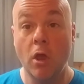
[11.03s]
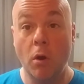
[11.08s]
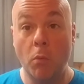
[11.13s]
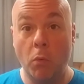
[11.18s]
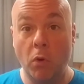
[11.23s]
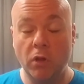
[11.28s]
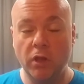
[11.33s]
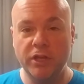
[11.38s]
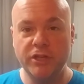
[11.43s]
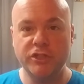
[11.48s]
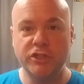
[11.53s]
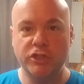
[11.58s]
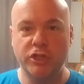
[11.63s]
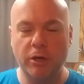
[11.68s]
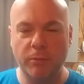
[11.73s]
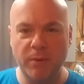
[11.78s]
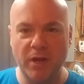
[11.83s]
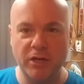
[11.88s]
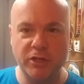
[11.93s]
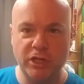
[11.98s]
Morning, ladies and
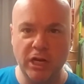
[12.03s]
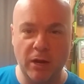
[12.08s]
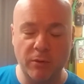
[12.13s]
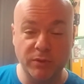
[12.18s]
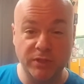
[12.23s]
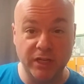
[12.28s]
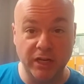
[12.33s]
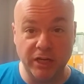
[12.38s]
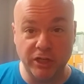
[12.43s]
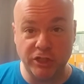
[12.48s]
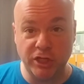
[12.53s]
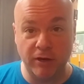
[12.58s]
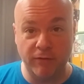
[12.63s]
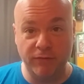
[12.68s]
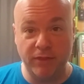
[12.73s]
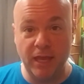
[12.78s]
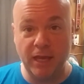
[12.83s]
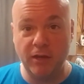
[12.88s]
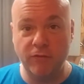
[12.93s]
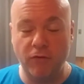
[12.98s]
gentlemen. I'm Chad with CD Shave, and
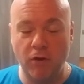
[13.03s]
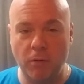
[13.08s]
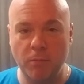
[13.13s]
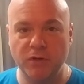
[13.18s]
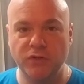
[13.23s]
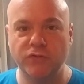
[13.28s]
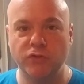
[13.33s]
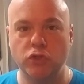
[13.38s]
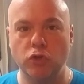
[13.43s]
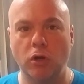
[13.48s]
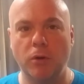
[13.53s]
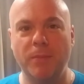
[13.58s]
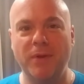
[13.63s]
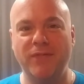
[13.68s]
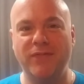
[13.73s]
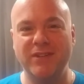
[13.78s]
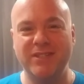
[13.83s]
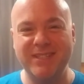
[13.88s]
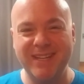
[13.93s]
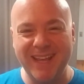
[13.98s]
thank you very much for joining me
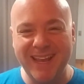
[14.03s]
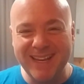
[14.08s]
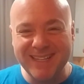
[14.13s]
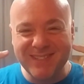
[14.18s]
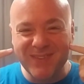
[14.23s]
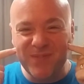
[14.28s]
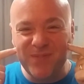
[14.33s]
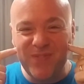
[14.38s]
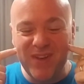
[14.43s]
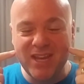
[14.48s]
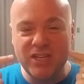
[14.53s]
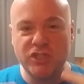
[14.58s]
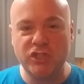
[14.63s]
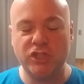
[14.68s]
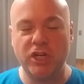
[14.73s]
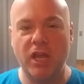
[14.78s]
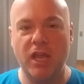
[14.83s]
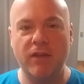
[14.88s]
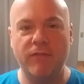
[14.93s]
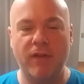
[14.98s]
for today's face
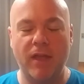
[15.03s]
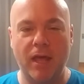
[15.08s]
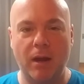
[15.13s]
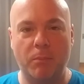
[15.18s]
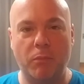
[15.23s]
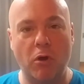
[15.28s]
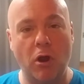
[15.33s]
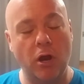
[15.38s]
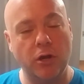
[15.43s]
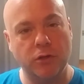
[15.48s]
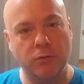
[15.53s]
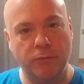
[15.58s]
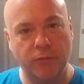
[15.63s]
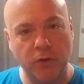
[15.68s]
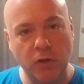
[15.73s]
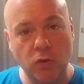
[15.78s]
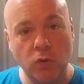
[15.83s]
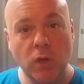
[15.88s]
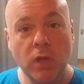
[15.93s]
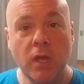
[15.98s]
shave and a product
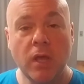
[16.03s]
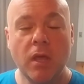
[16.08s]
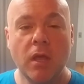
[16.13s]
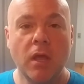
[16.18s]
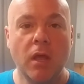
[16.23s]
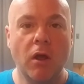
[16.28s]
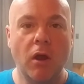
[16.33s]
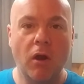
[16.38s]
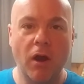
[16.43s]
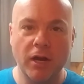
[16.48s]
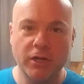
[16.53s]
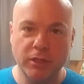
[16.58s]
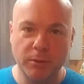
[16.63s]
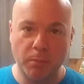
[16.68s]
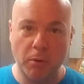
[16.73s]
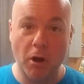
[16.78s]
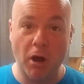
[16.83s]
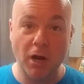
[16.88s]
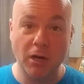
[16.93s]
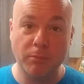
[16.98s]
review, or actually
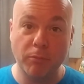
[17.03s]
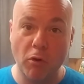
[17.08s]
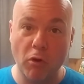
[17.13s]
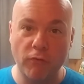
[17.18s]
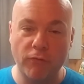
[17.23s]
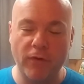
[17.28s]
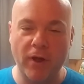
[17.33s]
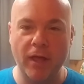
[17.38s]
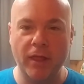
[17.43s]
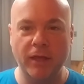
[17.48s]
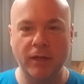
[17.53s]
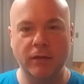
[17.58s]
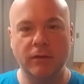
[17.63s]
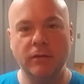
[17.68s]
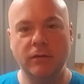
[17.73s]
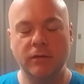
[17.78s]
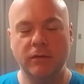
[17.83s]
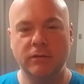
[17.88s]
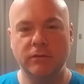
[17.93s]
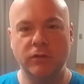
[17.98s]
product profiling.
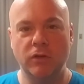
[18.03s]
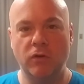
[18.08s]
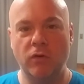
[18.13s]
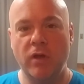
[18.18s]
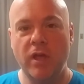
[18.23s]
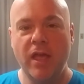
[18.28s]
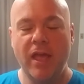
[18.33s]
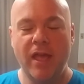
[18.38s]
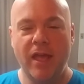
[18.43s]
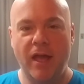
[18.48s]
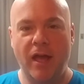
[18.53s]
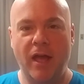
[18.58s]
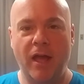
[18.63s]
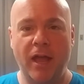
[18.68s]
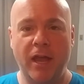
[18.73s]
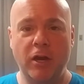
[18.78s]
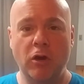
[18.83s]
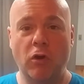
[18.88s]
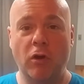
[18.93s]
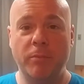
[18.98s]
So
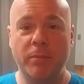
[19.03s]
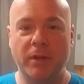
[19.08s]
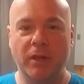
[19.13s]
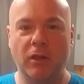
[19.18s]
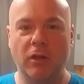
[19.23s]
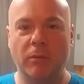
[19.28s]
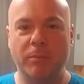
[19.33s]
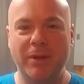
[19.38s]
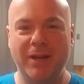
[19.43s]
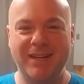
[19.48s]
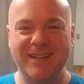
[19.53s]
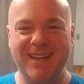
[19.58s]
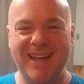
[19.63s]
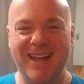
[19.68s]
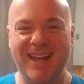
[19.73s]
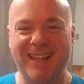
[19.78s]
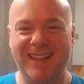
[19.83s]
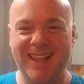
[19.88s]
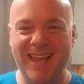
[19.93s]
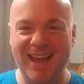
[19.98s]
I know I've been a little bit
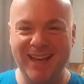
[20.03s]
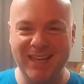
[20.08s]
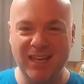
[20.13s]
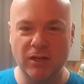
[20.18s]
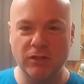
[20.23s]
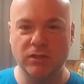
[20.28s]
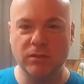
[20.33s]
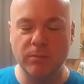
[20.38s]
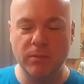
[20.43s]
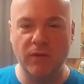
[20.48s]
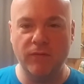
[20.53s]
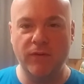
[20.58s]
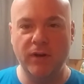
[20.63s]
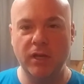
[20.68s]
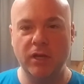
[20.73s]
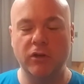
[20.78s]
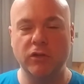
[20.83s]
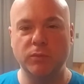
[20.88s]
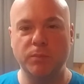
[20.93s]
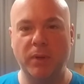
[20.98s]
uh, lacking on some of the
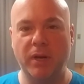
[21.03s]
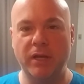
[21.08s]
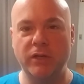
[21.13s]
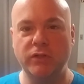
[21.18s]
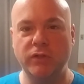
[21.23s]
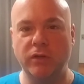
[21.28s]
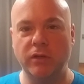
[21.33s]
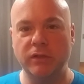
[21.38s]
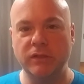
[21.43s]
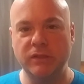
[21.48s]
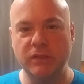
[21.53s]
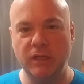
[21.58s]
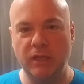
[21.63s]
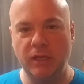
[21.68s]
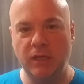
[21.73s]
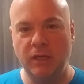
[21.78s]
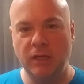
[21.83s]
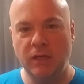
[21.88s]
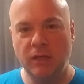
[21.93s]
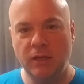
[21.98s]
videos, but as you can
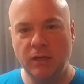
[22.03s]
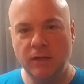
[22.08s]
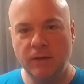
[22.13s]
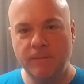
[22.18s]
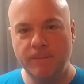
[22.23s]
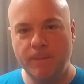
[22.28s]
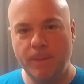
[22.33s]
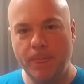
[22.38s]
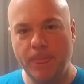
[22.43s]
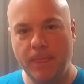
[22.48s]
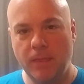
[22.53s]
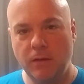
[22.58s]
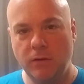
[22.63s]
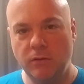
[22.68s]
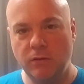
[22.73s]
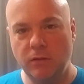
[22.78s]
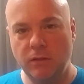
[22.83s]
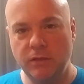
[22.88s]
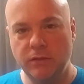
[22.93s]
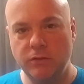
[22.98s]
see,
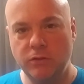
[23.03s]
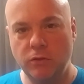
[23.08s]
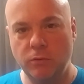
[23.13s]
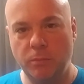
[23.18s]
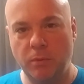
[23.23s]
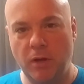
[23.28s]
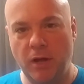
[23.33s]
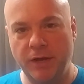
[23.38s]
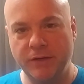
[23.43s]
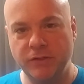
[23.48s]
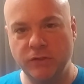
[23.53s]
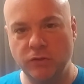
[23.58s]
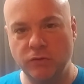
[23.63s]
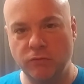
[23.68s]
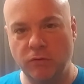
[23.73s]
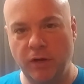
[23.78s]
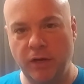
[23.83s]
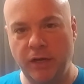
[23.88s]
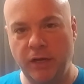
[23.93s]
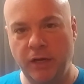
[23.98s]
these two boxes
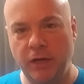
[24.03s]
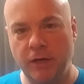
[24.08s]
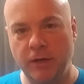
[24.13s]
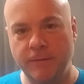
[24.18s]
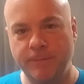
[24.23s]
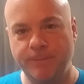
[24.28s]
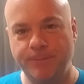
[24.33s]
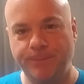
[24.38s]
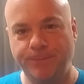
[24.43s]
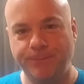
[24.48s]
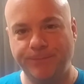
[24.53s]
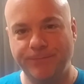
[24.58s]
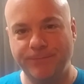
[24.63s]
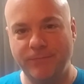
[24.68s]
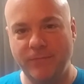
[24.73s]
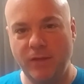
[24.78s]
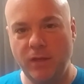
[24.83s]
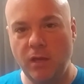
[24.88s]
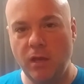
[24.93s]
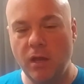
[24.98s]
right here,
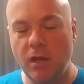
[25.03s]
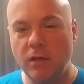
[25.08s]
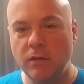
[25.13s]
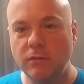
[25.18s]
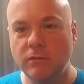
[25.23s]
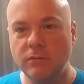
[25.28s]
yeah,